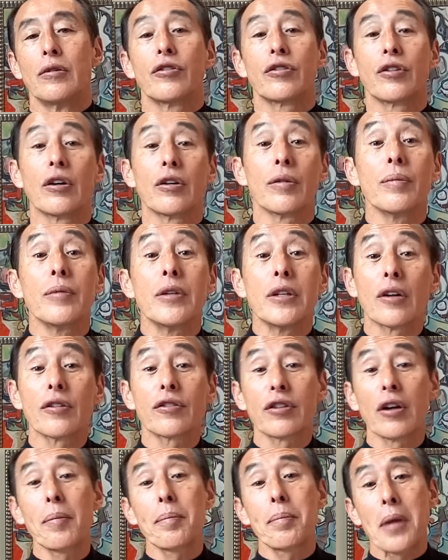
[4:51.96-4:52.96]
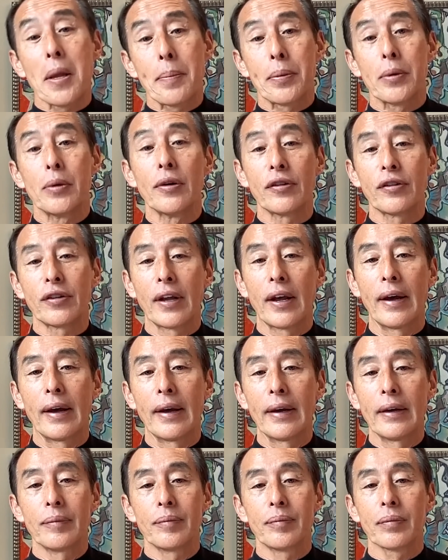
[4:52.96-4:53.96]
So, you know, some people
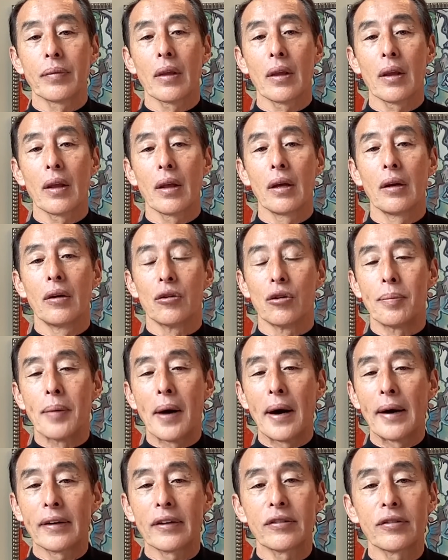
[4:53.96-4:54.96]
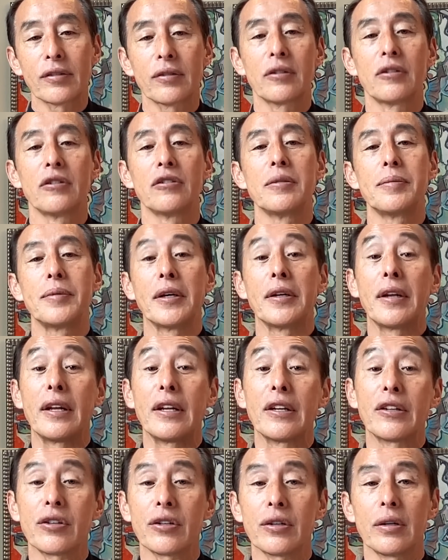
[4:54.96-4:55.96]
say robotics could be a
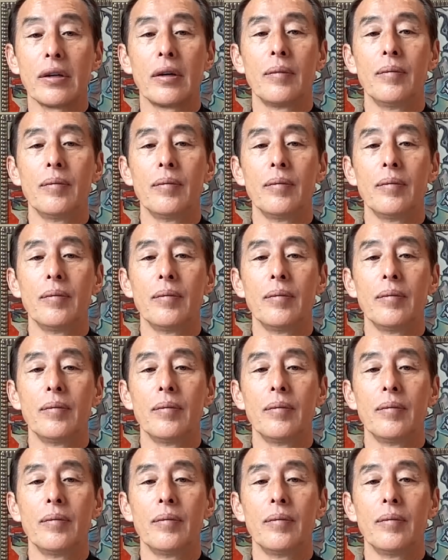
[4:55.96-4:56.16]
niche,